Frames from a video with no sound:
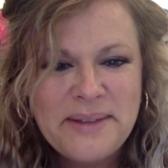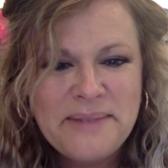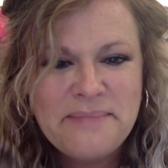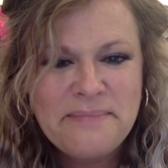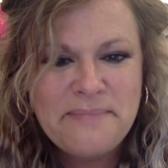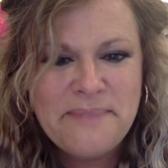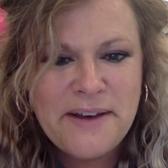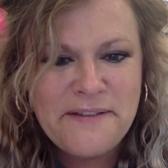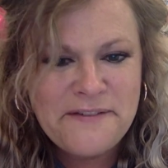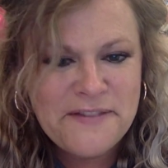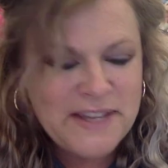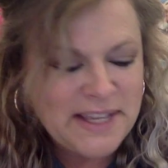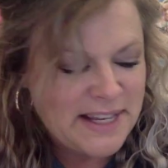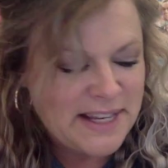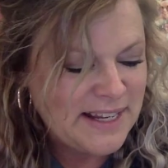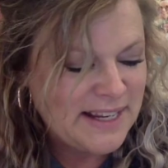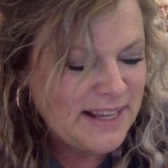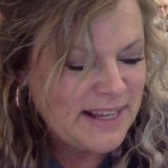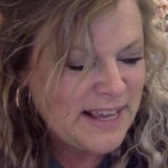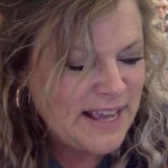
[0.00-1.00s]

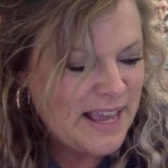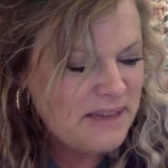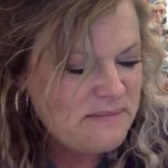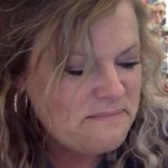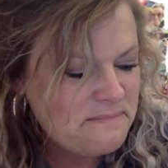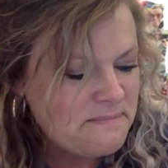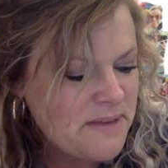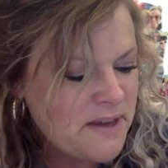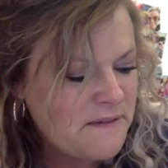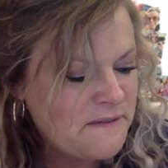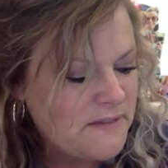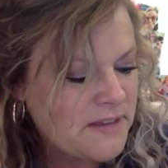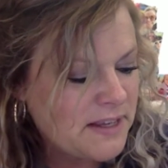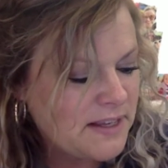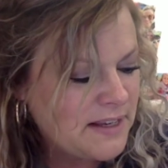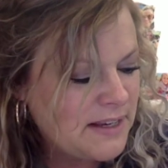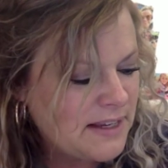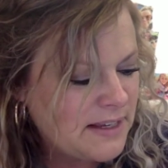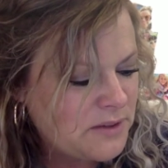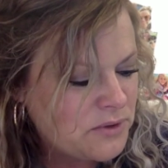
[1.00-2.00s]
Muffin. A
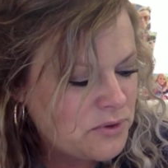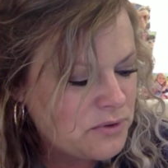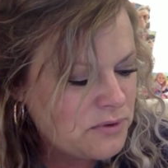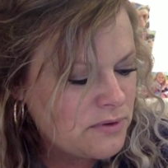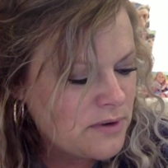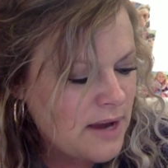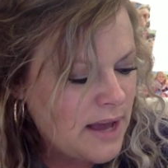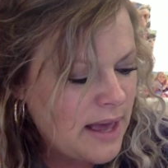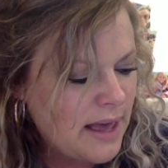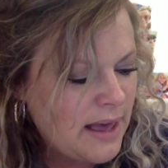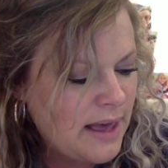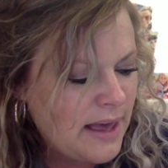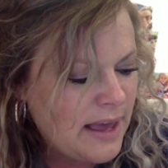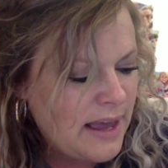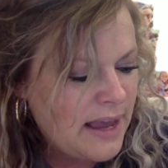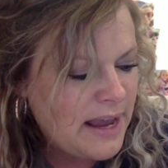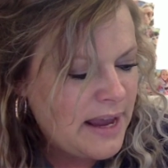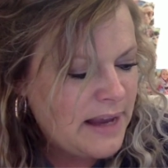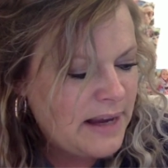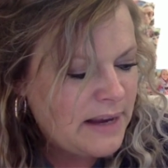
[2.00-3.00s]
muffin is
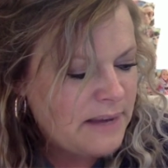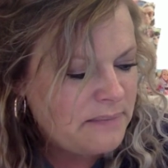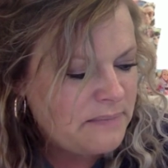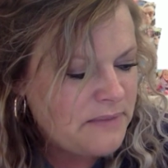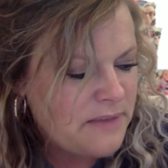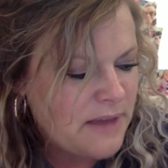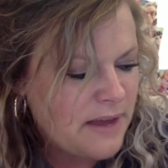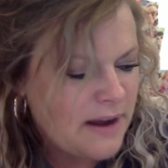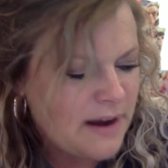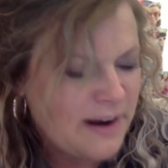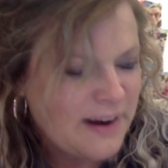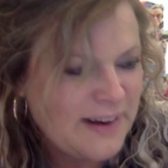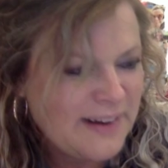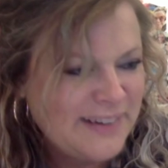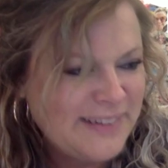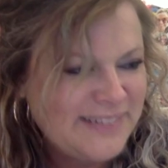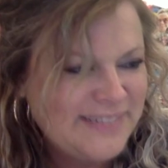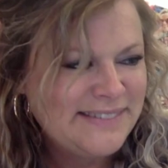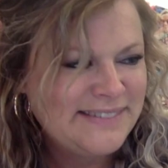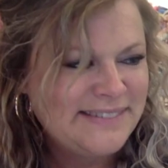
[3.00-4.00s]
right up there.
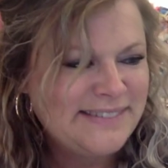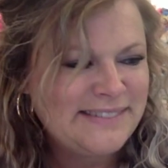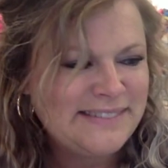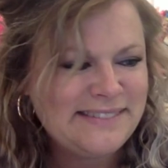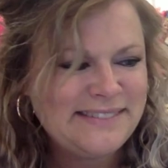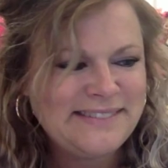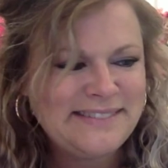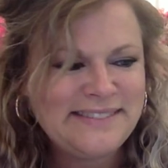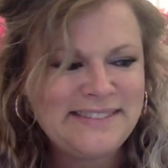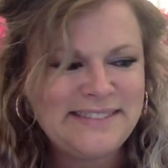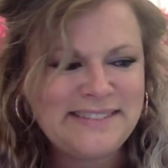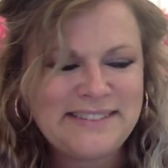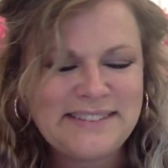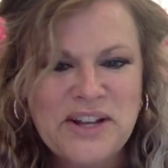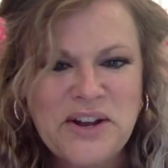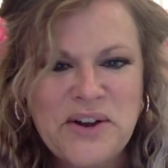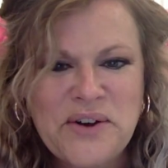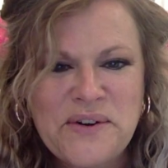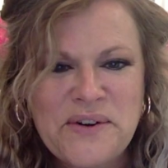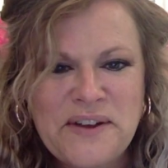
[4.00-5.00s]

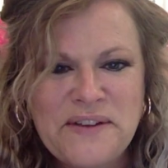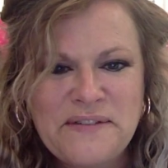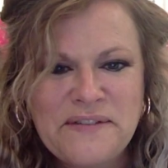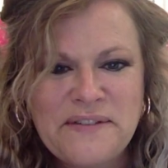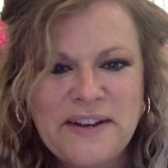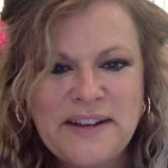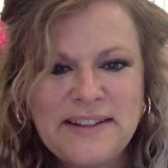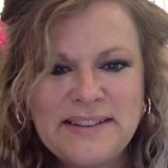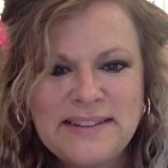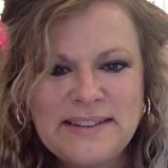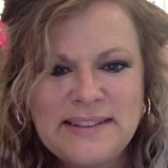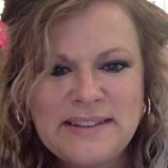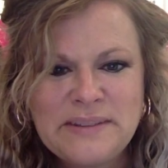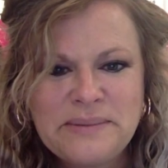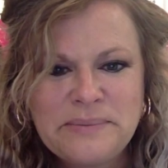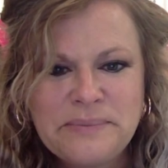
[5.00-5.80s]
All right, friends?